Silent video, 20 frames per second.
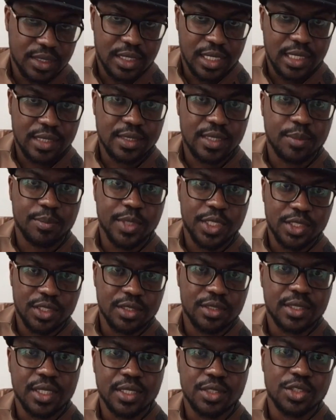That's the
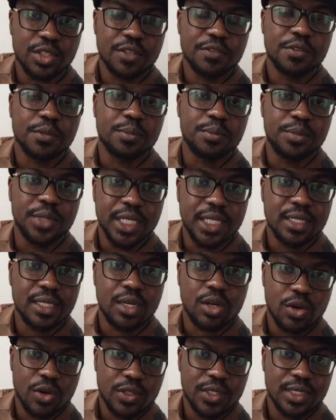major triad. So if you break
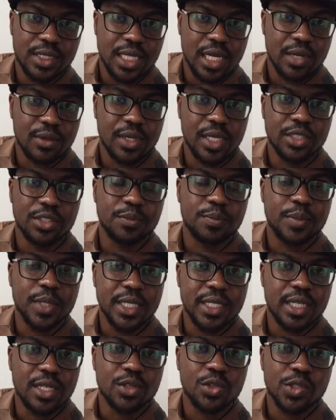the chord down and you
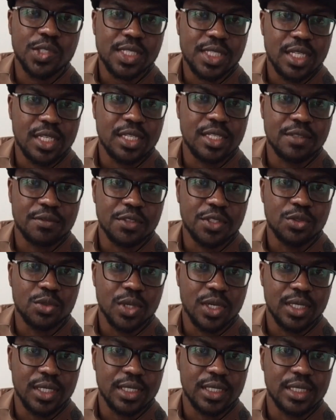play the notes
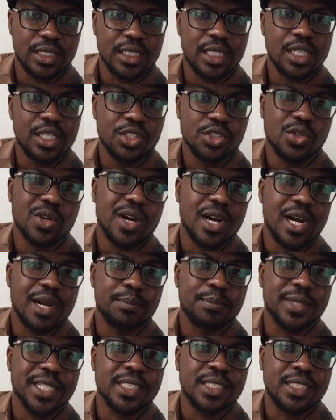individually, you are
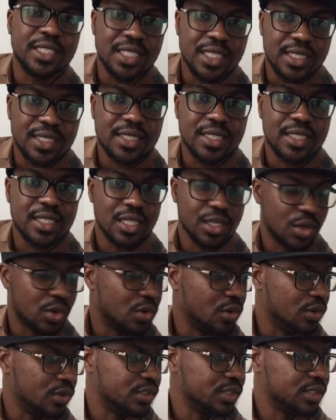arpeggiating the
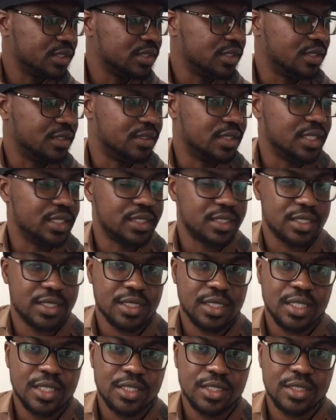chord. Alright,
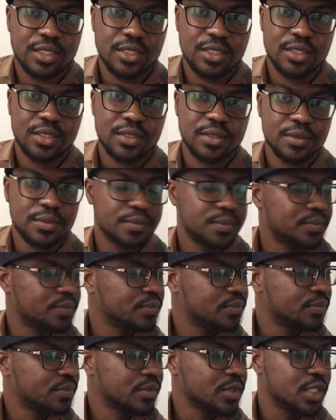
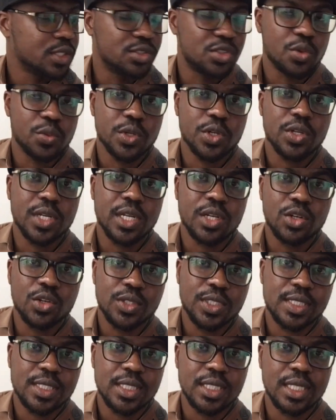so we know the
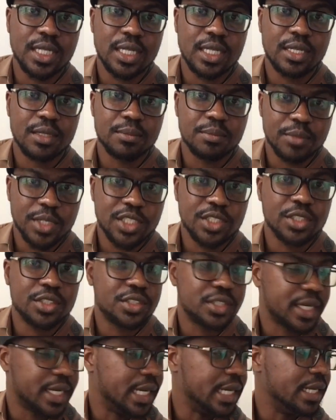notes in the
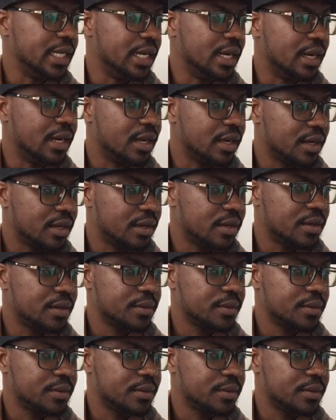major triad are,